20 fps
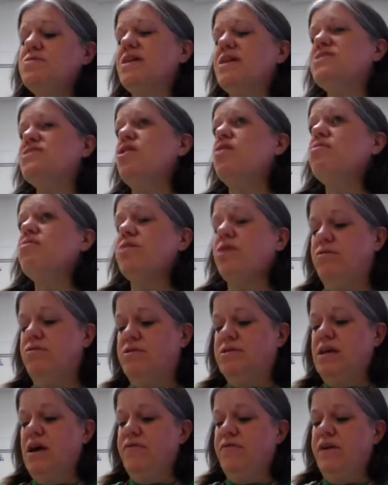I don't go to
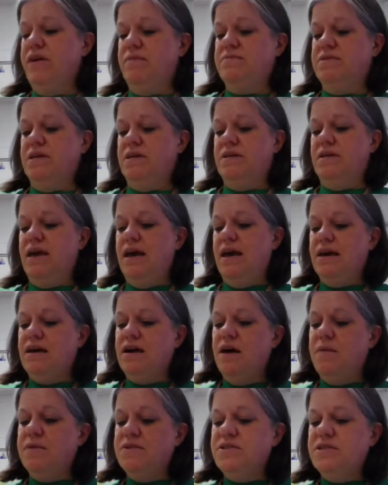Southampton and
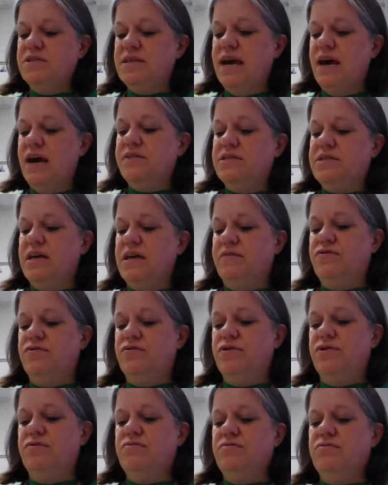come into town this
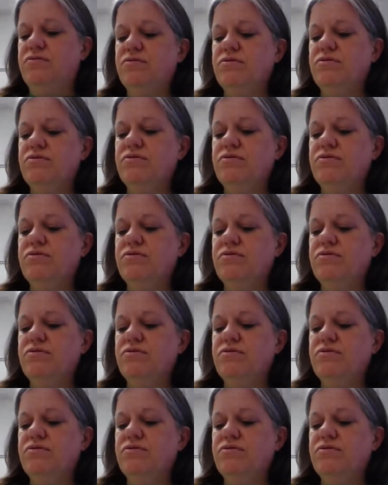afternoon.